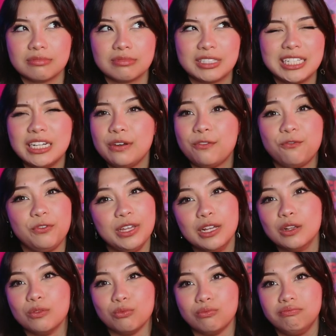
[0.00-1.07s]
Didn't
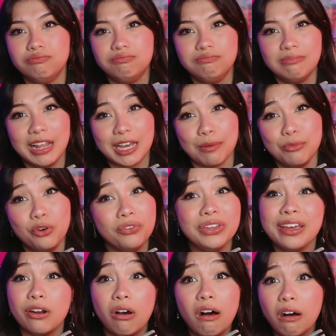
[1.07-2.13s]
feel like a movie
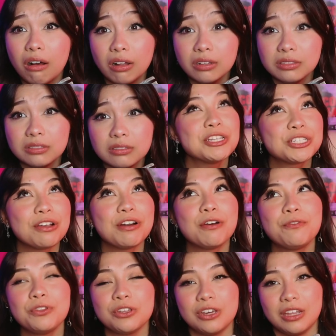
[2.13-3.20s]
at all. I'll start
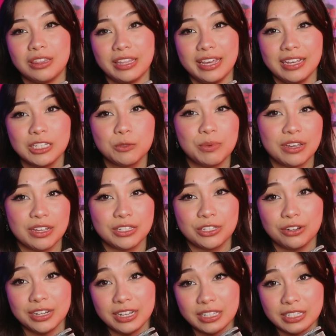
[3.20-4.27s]
off with the good things because
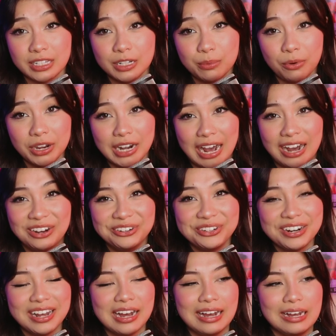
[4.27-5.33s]
they're easy to point
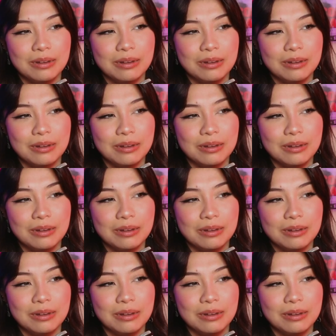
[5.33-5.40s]
out.